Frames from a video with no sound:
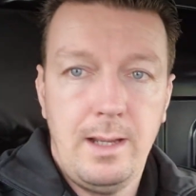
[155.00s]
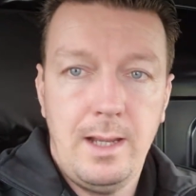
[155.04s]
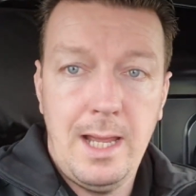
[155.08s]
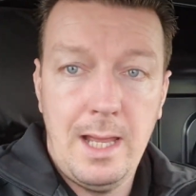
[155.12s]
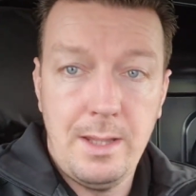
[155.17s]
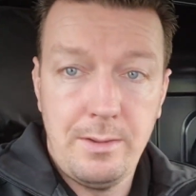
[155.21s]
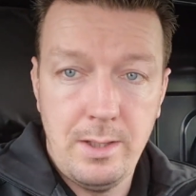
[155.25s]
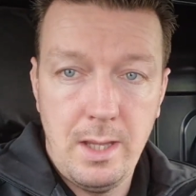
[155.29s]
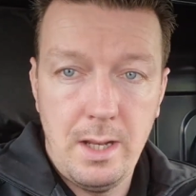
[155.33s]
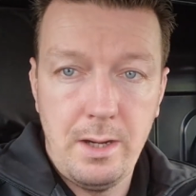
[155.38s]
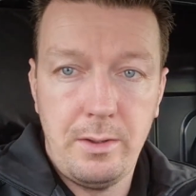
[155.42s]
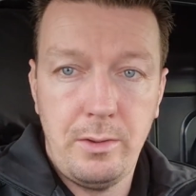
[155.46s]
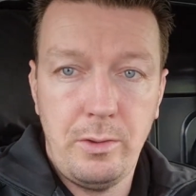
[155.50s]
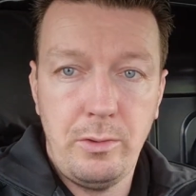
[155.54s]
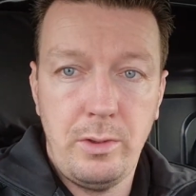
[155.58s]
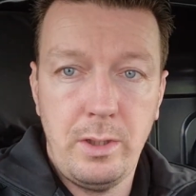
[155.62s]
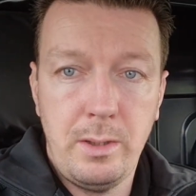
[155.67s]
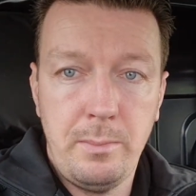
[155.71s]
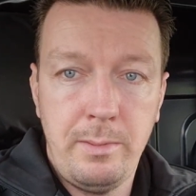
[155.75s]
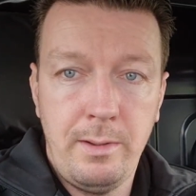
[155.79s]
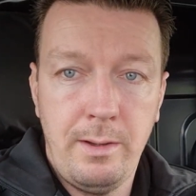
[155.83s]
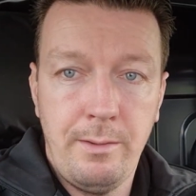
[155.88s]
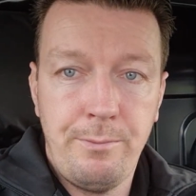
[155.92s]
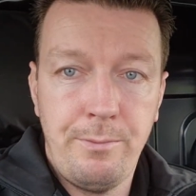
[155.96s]
has had a new
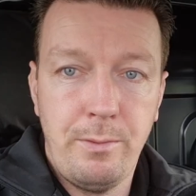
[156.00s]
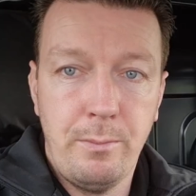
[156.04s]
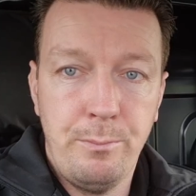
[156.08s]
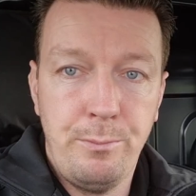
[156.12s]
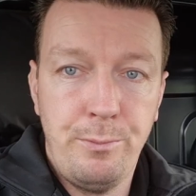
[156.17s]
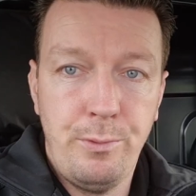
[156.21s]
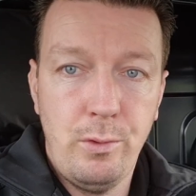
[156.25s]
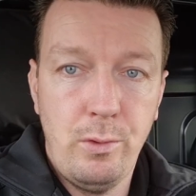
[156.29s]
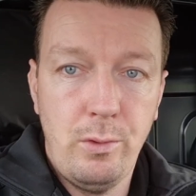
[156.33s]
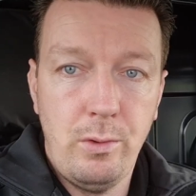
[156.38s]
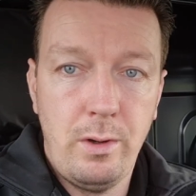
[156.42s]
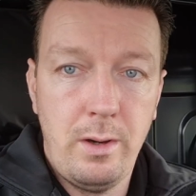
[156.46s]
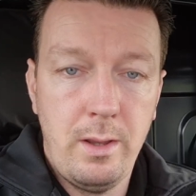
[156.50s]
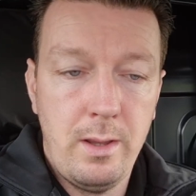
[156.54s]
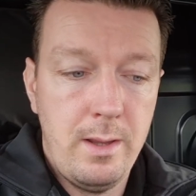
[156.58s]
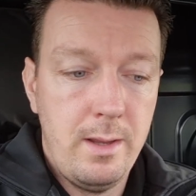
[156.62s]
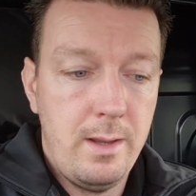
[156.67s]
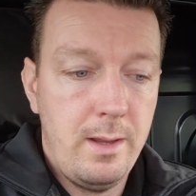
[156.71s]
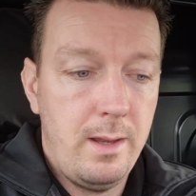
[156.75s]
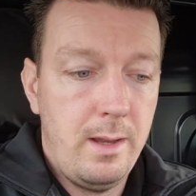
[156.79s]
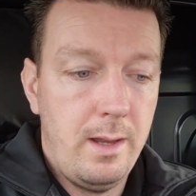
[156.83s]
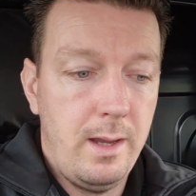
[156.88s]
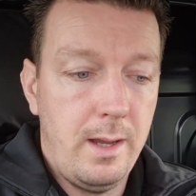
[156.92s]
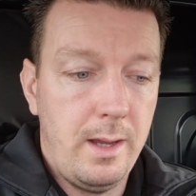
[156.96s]
DPF from Ford
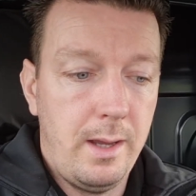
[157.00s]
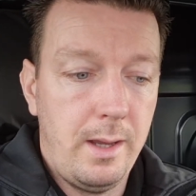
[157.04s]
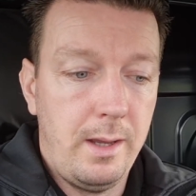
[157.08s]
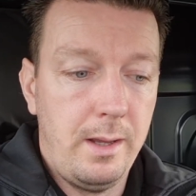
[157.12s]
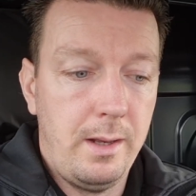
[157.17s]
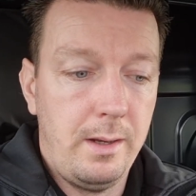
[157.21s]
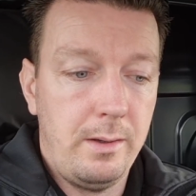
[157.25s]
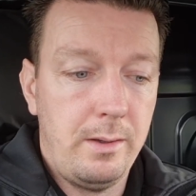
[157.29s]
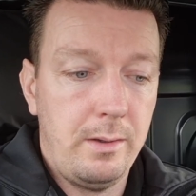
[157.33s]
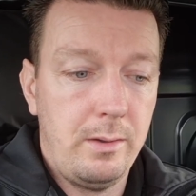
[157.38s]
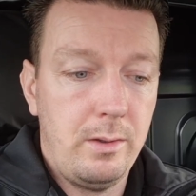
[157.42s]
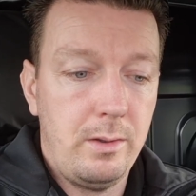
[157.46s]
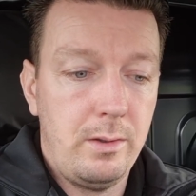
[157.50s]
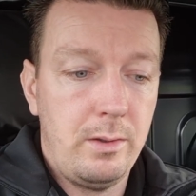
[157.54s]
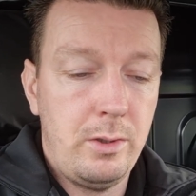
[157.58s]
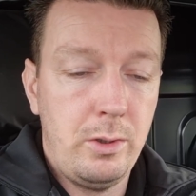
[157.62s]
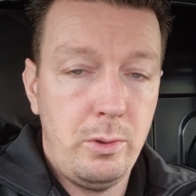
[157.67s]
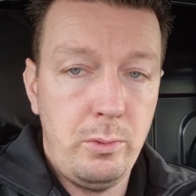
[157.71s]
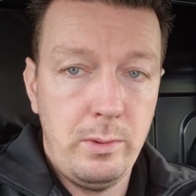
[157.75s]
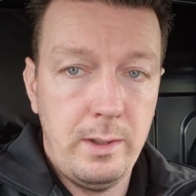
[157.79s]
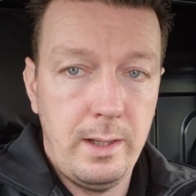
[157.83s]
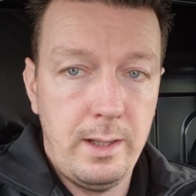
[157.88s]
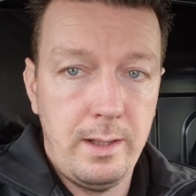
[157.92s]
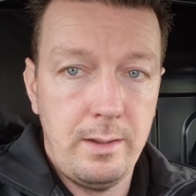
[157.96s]
and
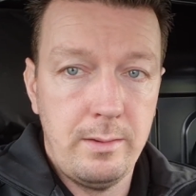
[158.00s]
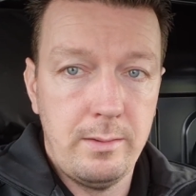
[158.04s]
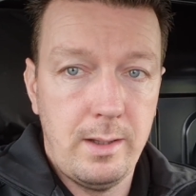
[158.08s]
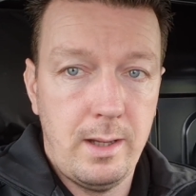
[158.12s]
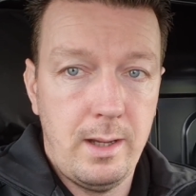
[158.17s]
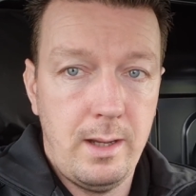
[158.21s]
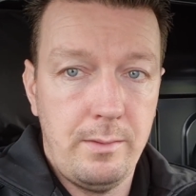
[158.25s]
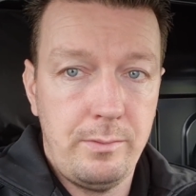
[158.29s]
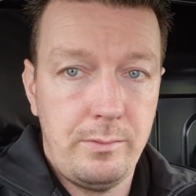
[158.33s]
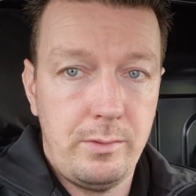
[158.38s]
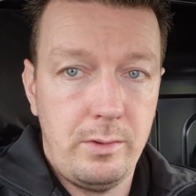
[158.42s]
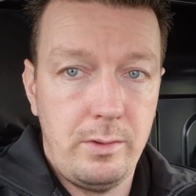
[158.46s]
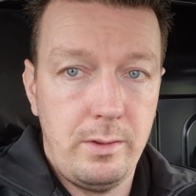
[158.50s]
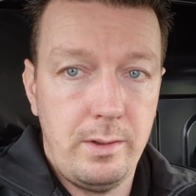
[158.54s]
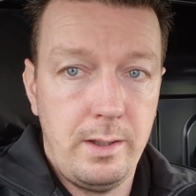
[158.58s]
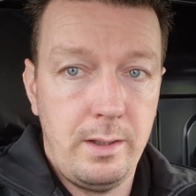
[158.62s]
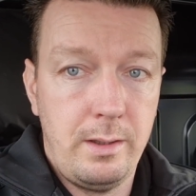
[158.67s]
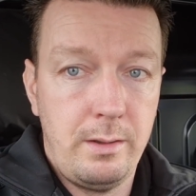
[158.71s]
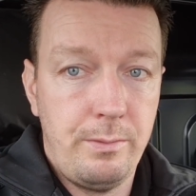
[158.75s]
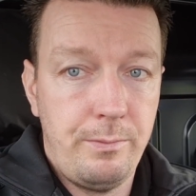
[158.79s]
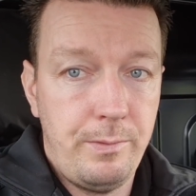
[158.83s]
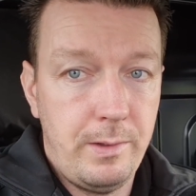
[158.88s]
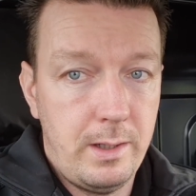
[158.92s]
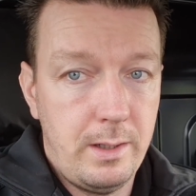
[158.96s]
two days after
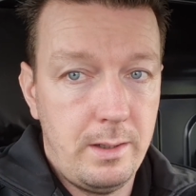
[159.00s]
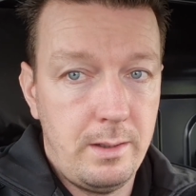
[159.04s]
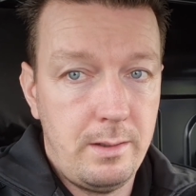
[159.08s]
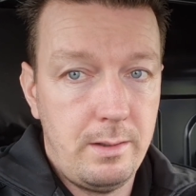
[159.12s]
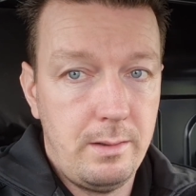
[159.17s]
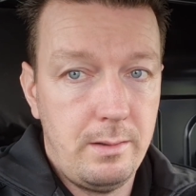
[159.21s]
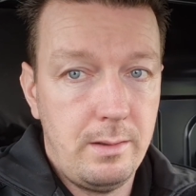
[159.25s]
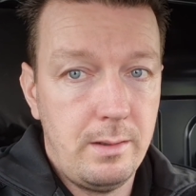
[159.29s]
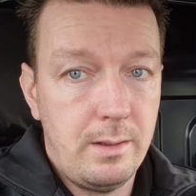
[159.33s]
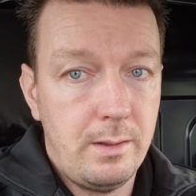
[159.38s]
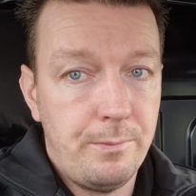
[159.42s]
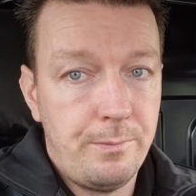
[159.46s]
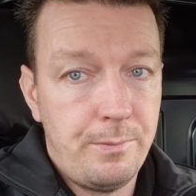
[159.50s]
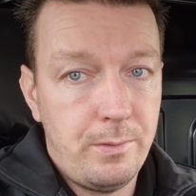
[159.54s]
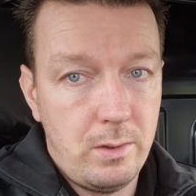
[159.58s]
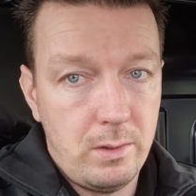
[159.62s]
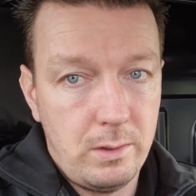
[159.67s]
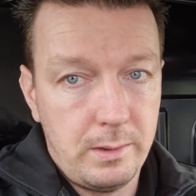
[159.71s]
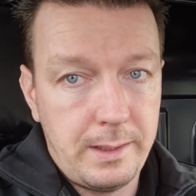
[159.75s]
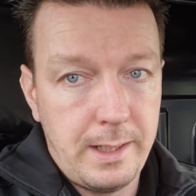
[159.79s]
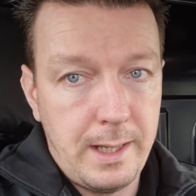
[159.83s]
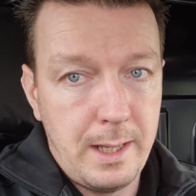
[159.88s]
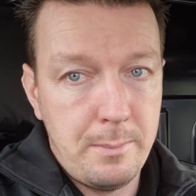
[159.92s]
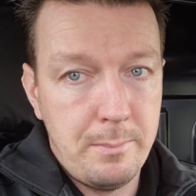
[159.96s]
it's fitted, the
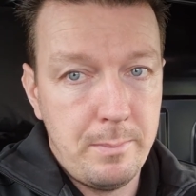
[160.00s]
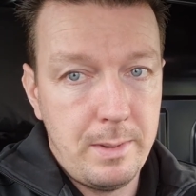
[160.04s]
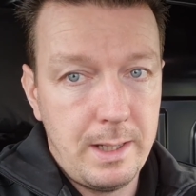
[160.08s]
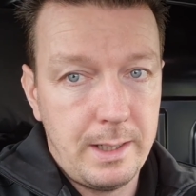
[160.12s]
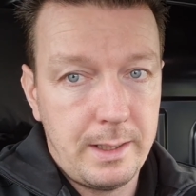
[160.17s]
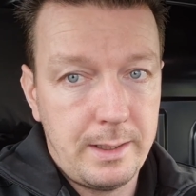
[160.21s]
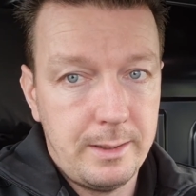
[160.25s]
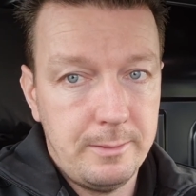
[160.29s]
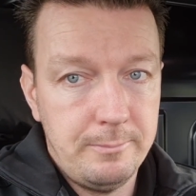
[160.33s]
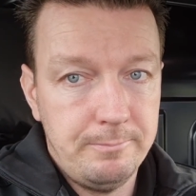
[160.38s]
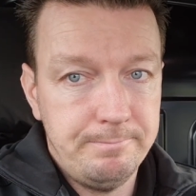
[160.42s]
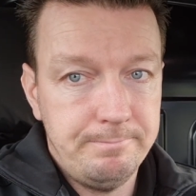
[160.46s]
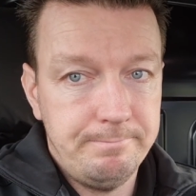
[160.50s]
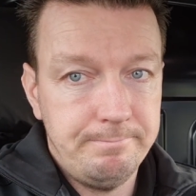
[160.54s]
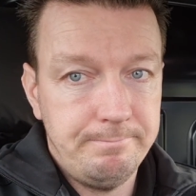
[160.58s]
fault came back.